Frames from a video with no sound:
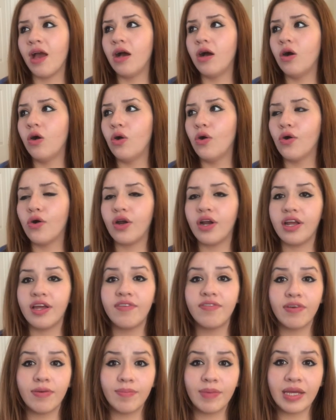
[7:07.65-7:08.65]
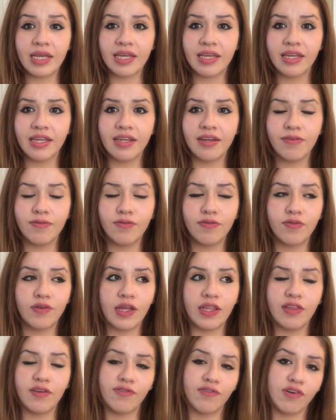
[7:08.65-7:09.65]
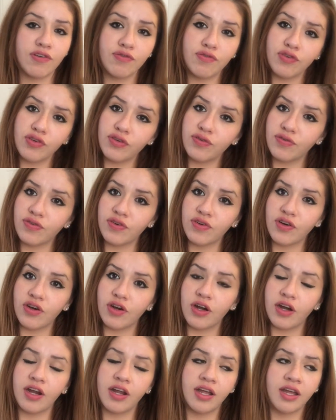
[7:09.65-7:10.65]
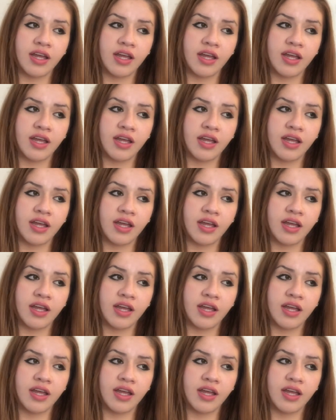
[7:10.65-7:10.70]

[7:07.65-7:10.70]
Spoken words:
or if I'm making a different food for